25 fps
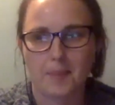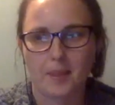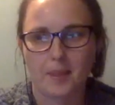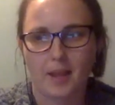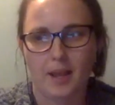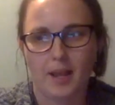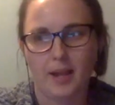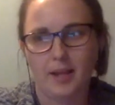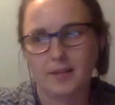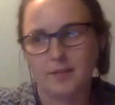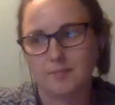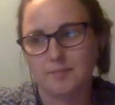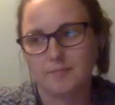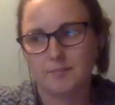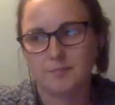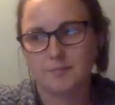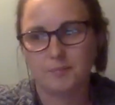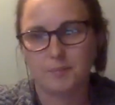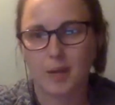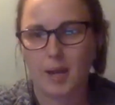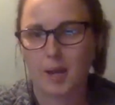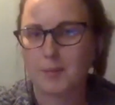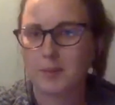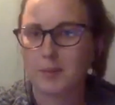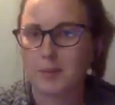And
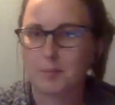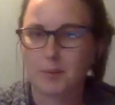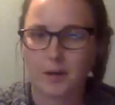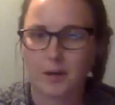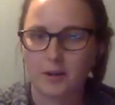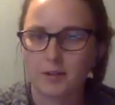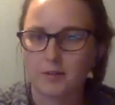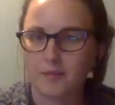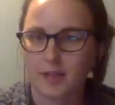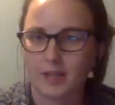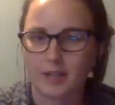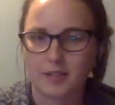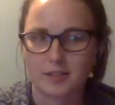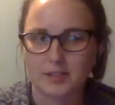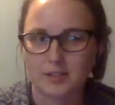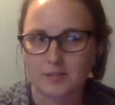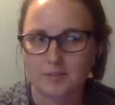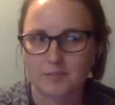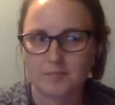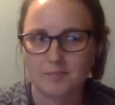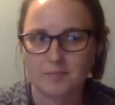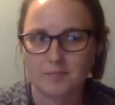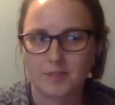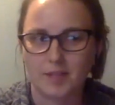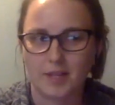I mean, part of that is
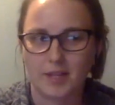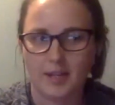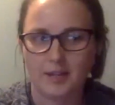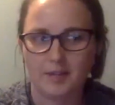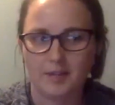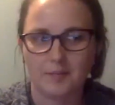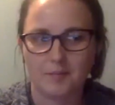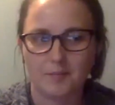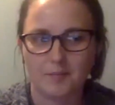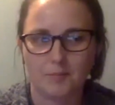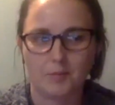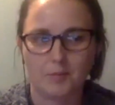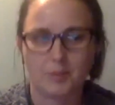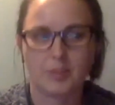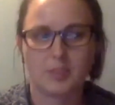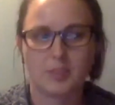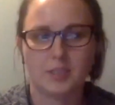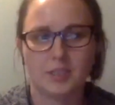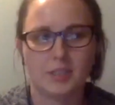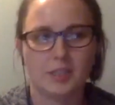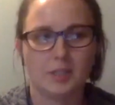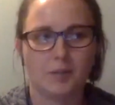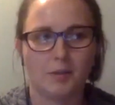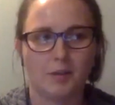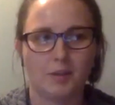that we're
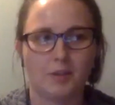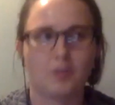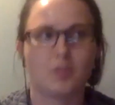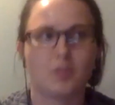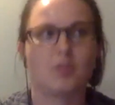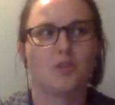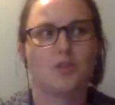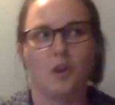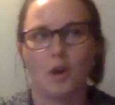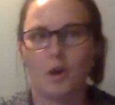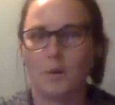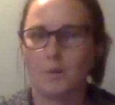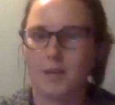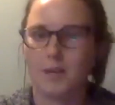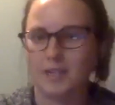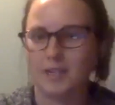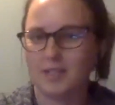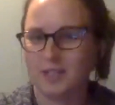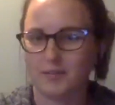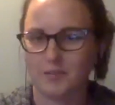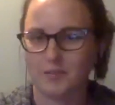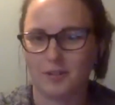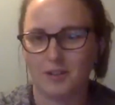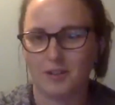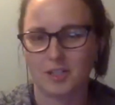dealing with so many
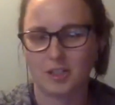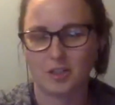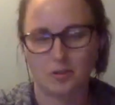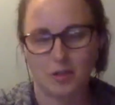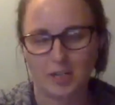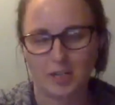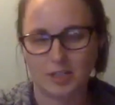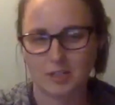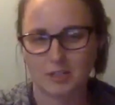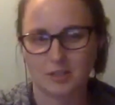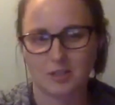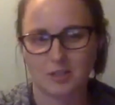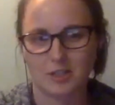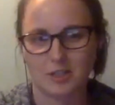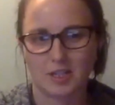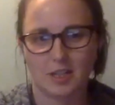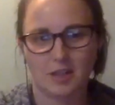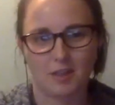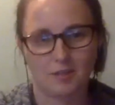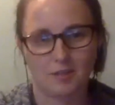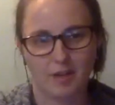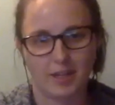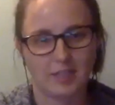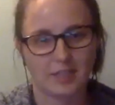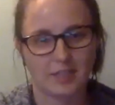different stressors and
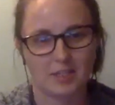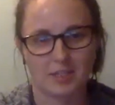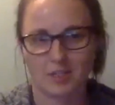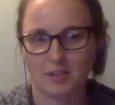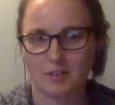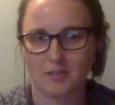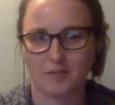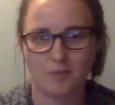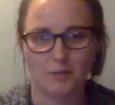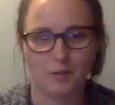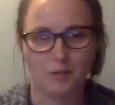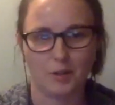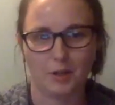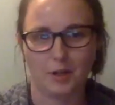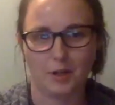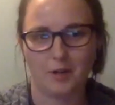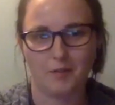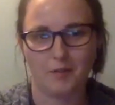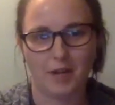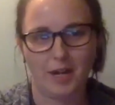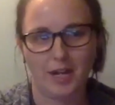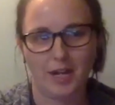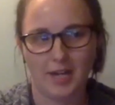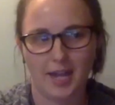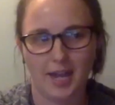threats to the flora
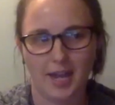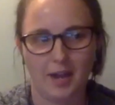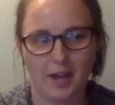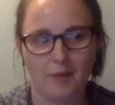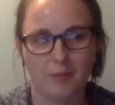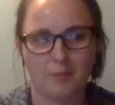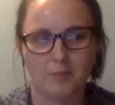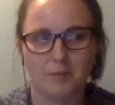right now.